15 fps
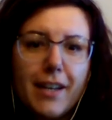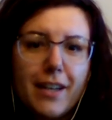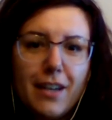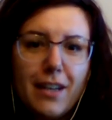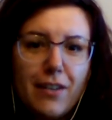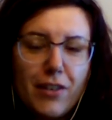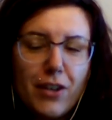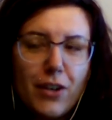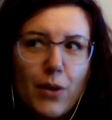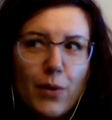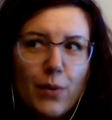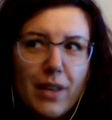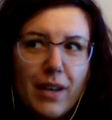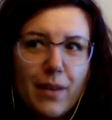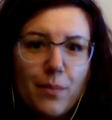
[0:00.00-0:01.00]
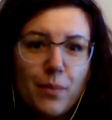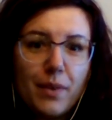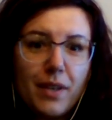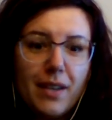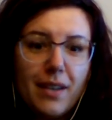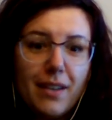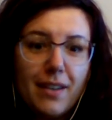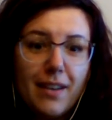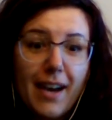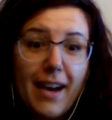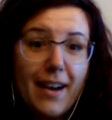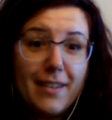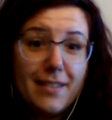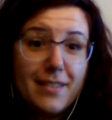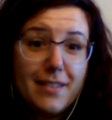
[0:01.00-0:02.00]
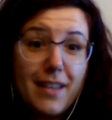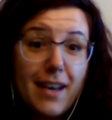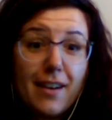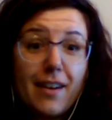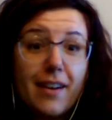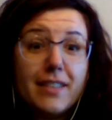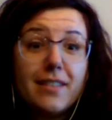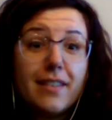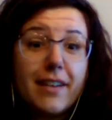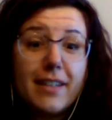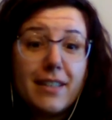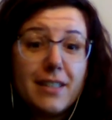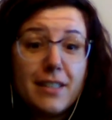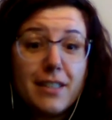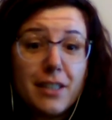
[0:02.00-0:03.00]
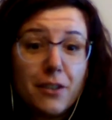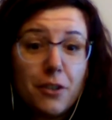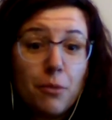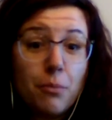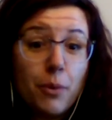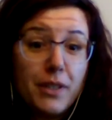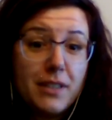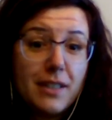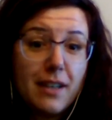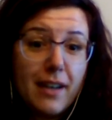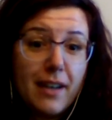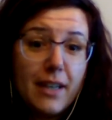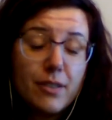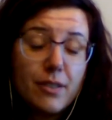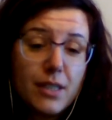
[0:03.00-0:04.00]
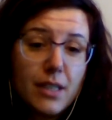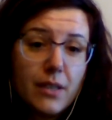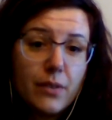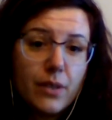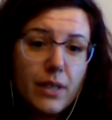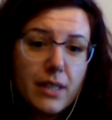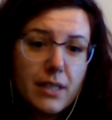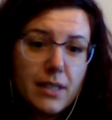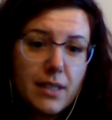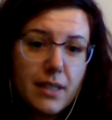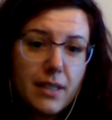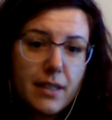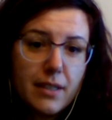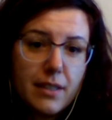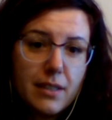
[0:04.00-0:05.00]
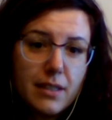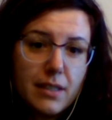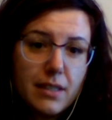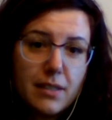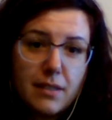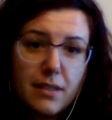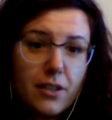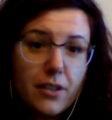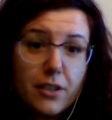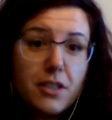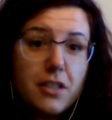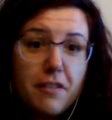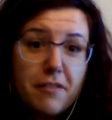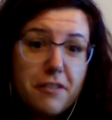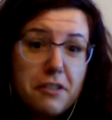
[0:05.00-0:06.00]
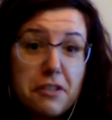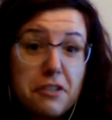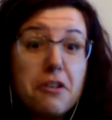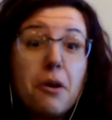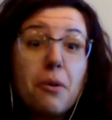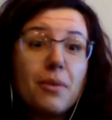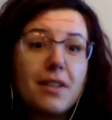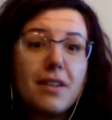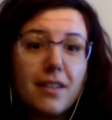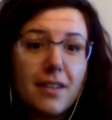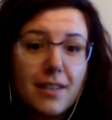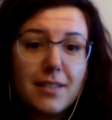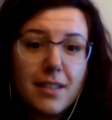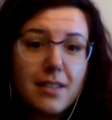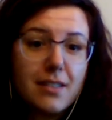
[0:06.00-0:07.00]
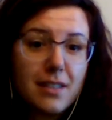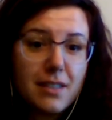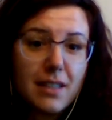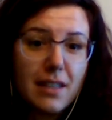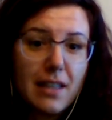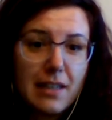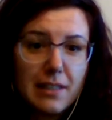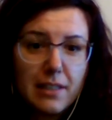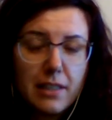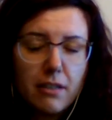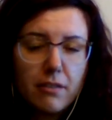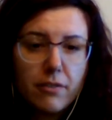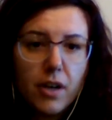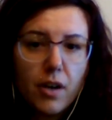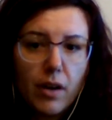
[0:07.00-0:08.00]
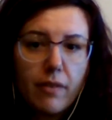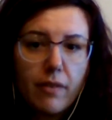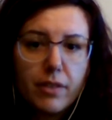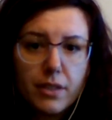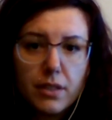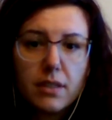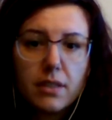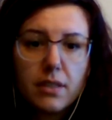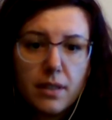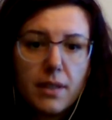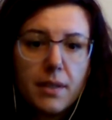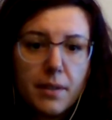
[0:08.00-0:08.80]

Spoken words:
I didn't even know that we had that guideline until you pointed it out. So it's good to even just know that it exists and that it's there for our reference.